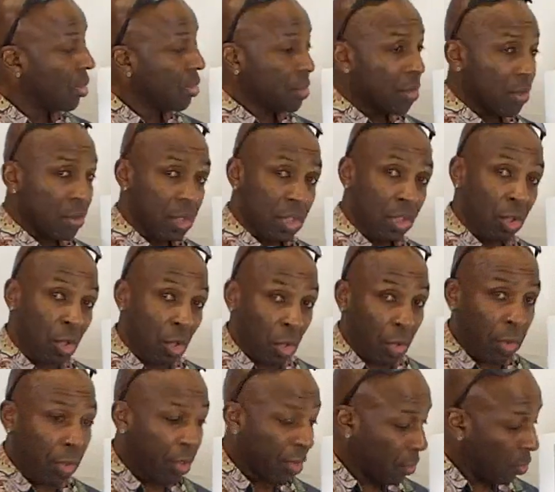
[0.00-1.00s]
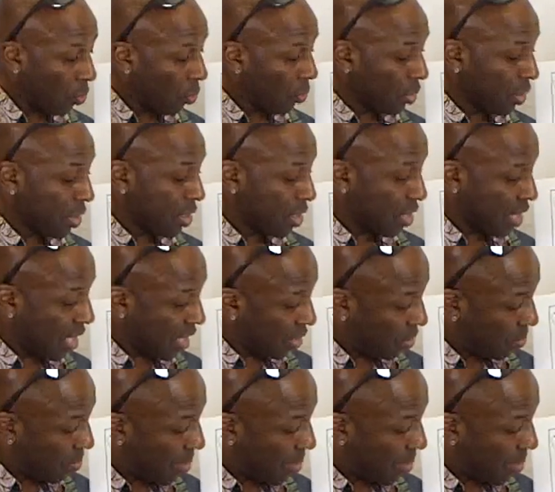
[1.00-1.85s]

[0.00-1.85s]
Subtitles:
So you're looking at all these things,